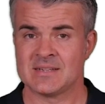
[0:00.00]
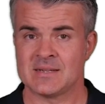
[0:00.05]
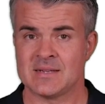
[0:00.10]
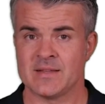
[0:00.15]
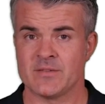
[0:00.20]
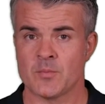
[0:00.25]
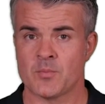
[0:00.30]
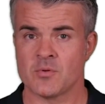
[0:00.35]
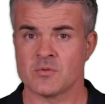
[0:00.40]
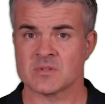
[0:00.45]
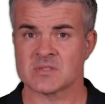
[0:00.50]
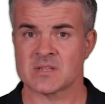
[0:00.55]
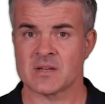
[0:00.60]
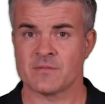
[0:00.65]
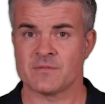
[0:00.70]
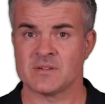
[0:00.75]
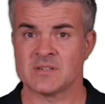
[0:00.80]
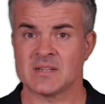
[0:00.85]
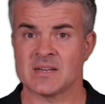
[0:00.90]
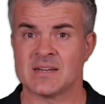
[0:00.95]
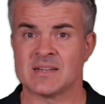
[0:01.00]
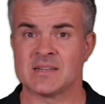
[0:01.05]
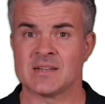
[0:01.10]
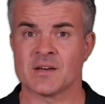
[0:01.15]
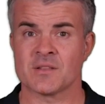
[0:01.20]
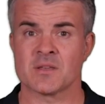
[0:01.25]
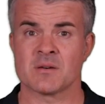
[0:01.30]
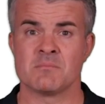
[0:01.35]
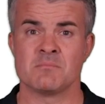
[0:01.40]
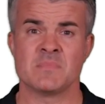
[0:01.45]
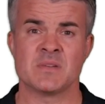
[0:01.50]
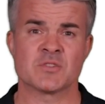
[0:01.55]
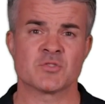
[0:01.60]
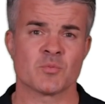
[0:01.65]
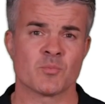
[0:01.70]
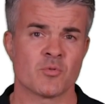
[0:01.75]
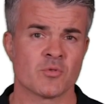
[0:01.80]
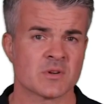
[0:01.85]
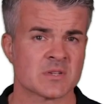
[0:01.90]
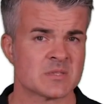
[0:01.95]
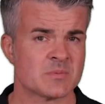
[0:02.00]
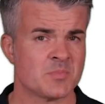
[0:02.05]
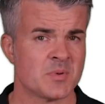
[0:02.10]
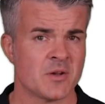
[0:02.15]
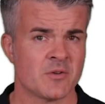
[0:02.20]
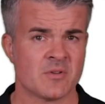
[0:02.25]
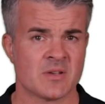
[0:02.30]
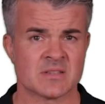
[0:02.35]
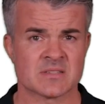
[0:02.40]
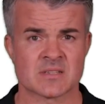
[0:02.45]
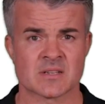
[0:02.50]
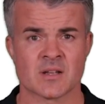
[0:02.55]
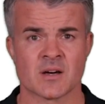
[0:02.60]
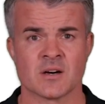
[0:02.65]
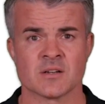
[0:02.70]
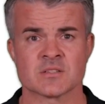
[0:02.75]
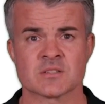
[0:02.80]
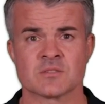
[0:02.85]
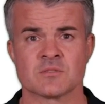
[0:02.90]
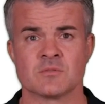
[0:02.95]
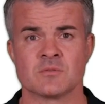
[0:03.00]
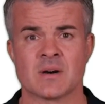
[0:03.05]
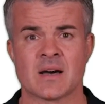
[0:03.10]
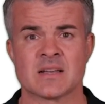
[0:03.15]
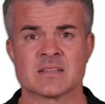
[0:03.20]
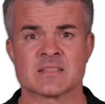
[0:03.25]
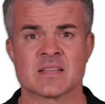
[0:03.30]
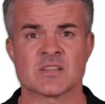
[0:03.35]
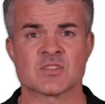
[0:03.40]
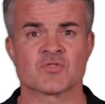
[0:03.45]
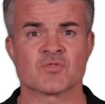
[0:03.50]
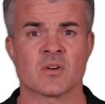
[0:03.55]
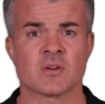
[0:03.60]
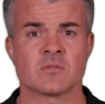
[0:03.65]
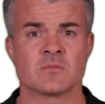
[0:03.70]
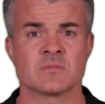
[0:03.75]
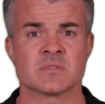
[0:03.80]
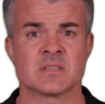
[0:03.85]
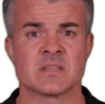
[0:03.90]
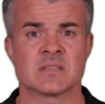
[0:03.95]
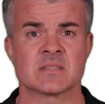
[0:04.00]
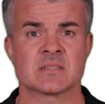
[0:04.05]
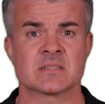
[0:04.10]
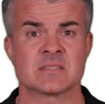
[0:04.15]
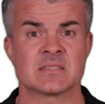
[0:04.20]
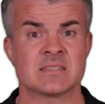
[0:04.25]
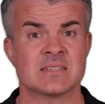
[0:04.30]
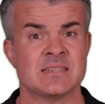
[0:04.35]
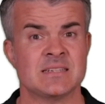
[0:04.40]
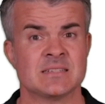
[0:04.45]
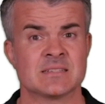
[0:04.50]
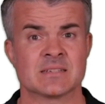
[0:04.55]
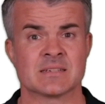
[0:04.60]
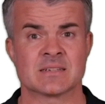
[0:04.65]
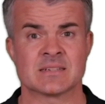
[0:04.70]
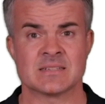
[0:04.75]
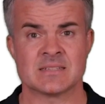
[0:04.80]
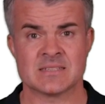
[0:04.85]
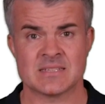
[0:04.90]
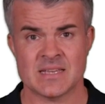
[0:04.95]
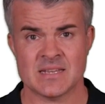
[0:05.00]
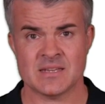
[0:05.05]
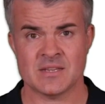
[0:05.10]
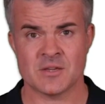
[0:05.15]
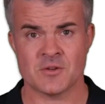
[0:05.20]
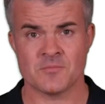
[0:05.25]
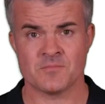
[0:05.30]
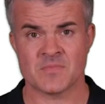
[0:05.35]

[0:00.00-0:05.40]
Liverpool suffered another miserable experience at Arsenal as their struggles this season continue.